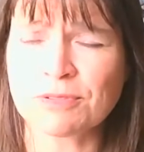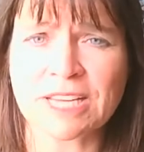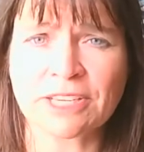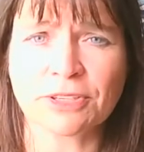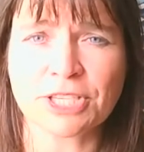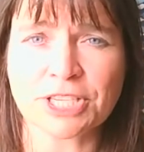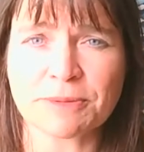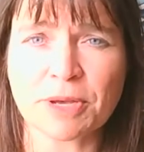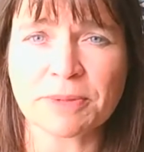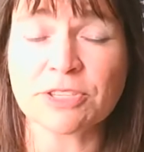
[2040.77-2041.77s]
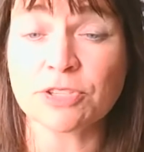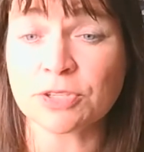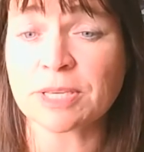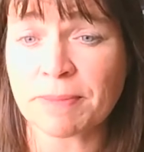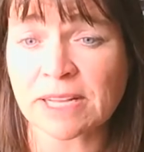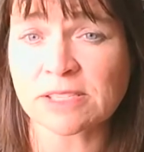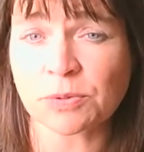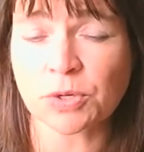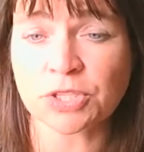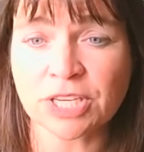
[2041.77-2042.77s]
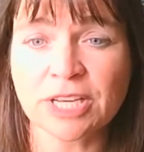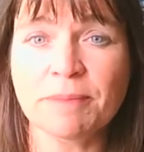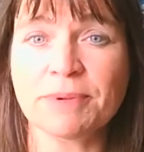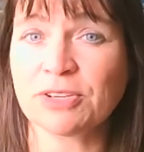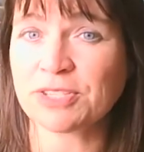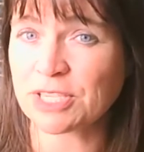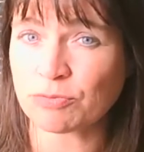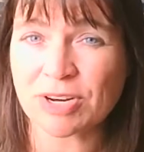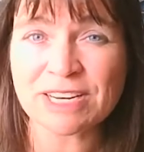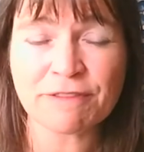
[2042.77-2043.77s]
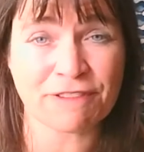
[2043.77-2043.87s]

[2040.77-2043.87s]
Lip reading: technology at the moment is using balsa wood because it's really